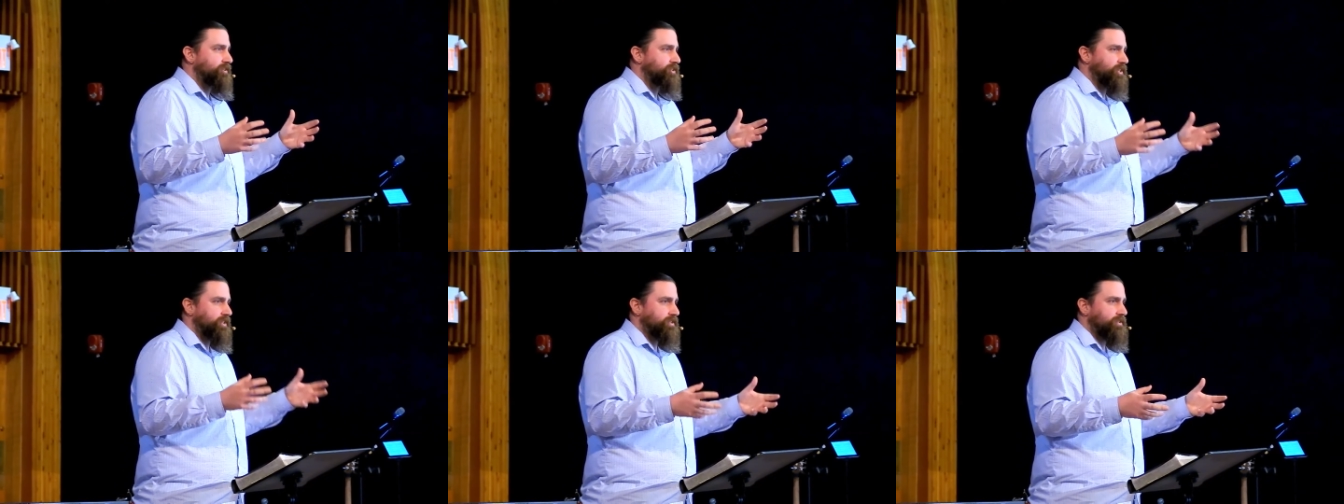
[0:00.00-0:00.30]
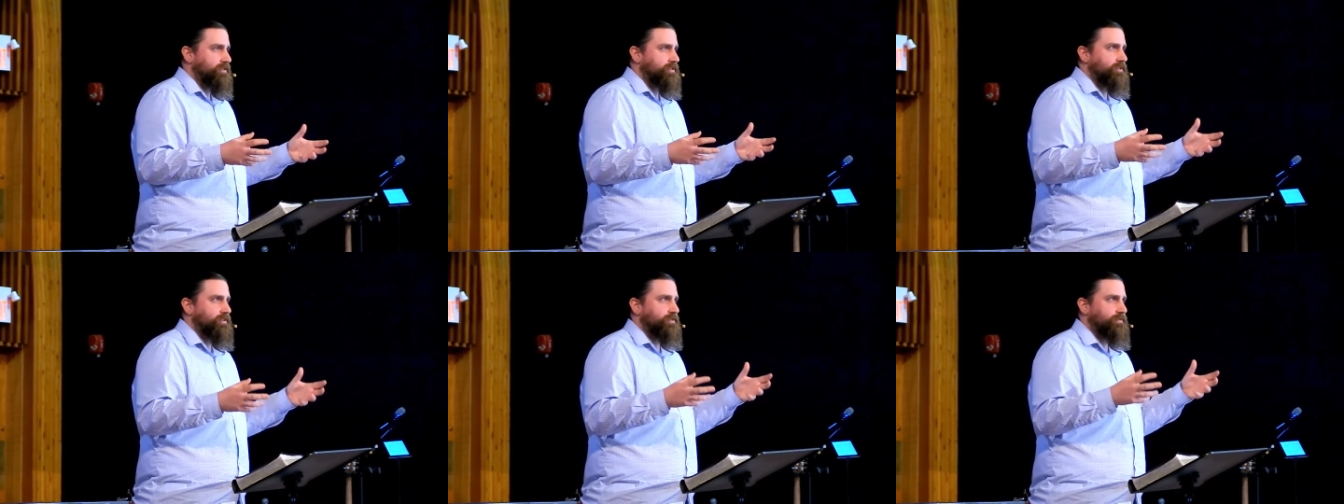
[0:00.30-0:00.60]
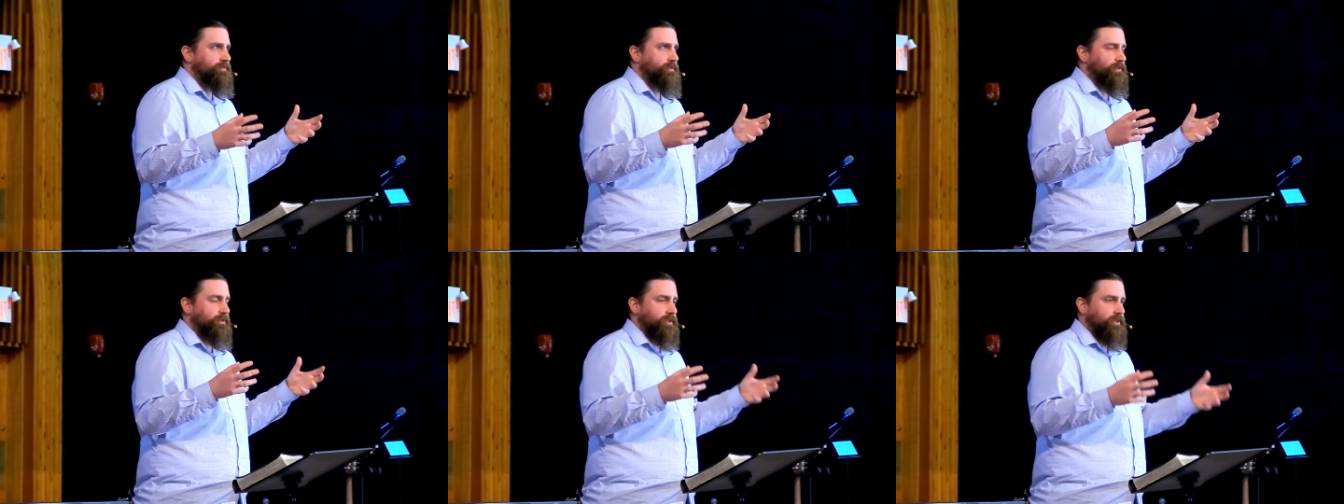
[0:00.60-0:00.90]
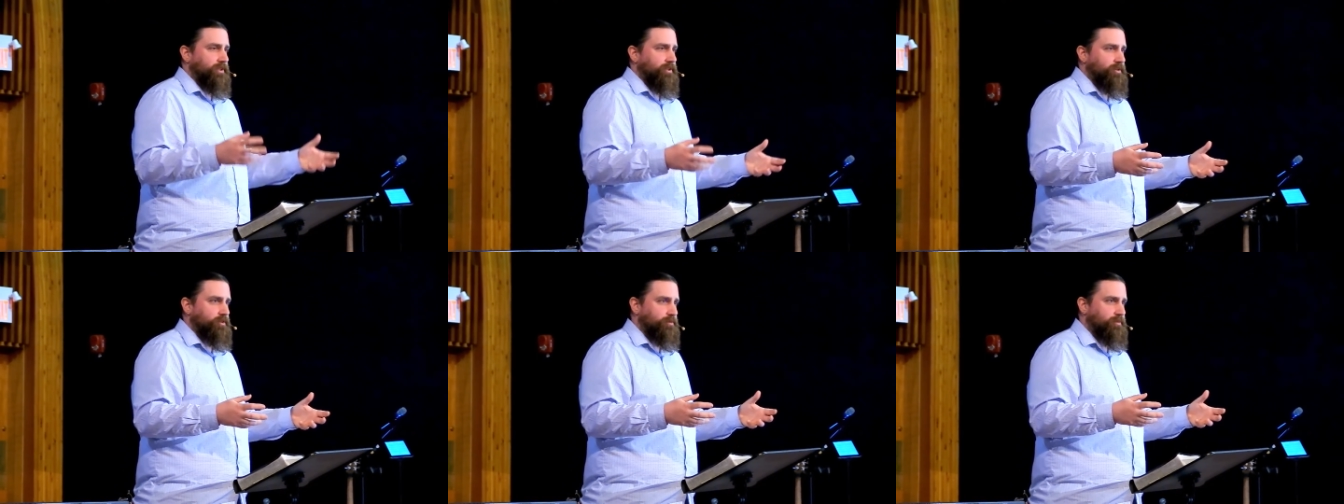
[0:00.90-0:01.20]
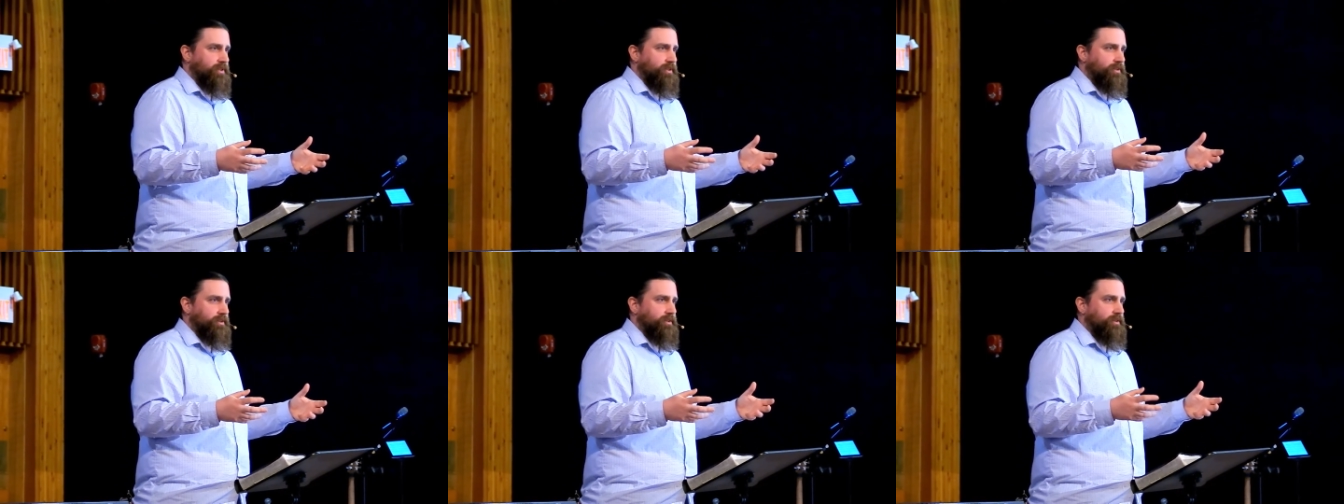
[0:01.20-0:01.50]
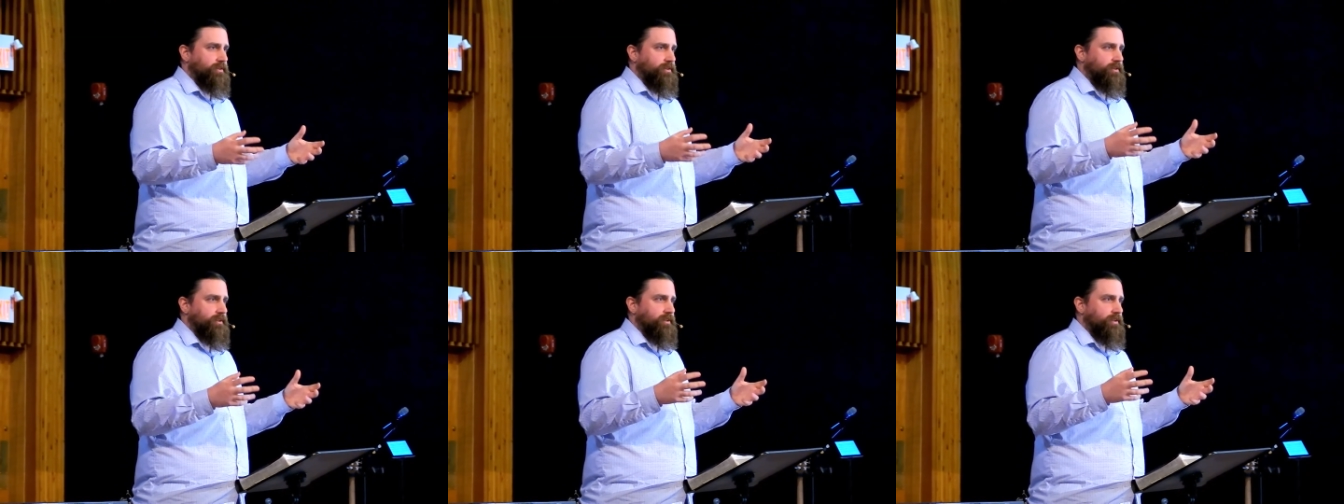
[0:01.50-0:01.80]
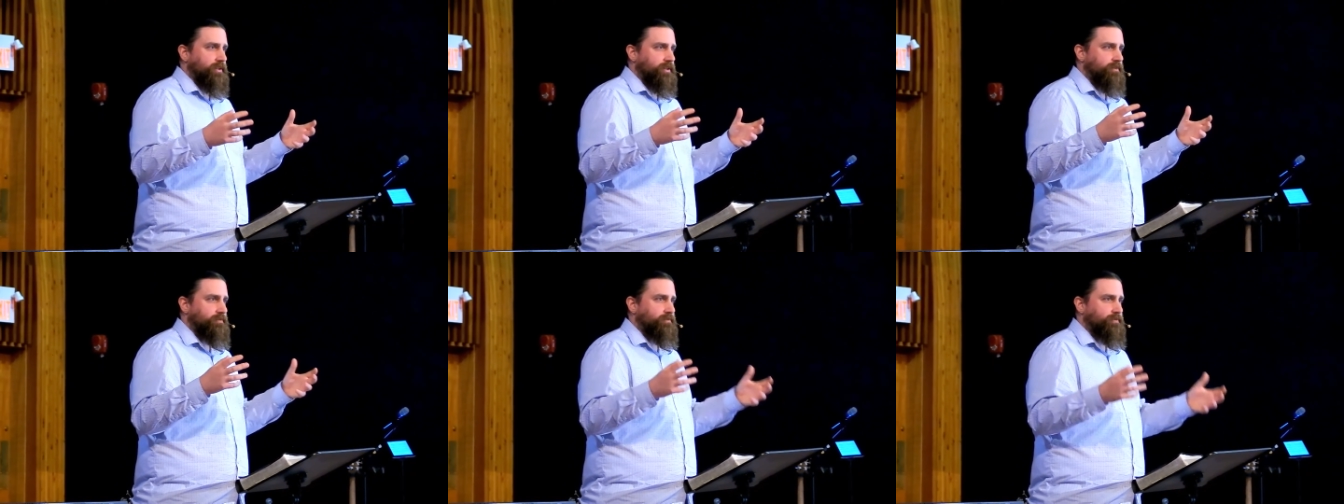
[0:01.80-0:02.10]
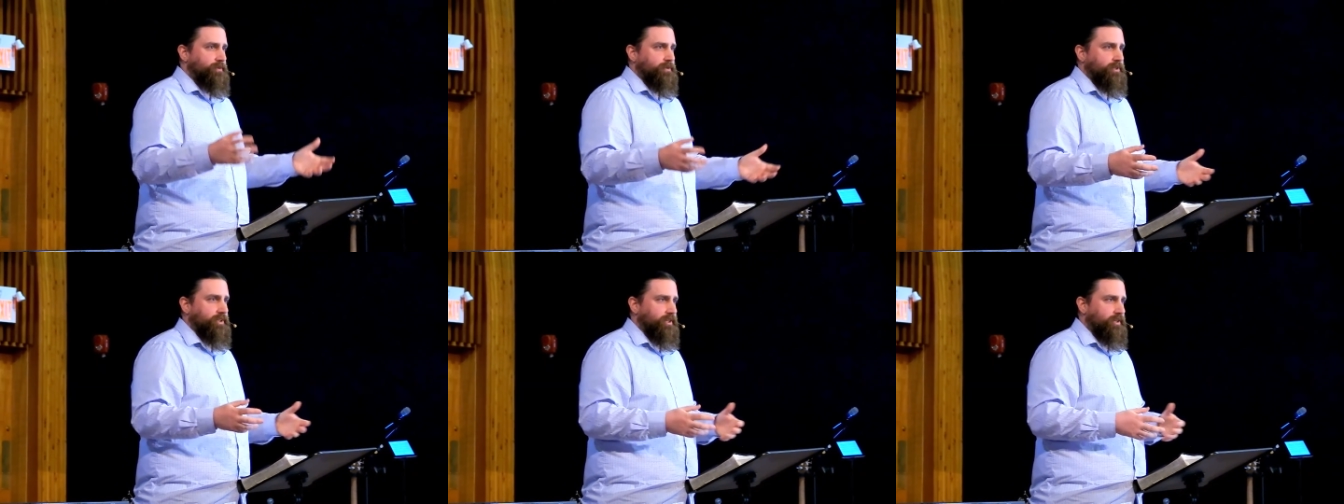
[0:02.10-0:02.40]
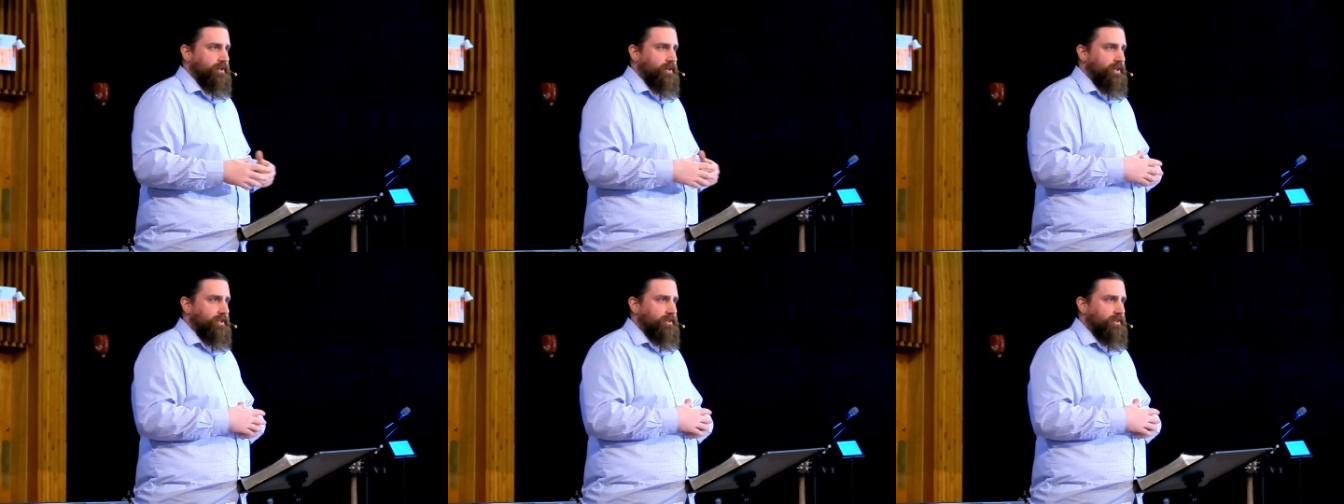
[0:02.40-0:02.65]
Jesus is fully human and fully God.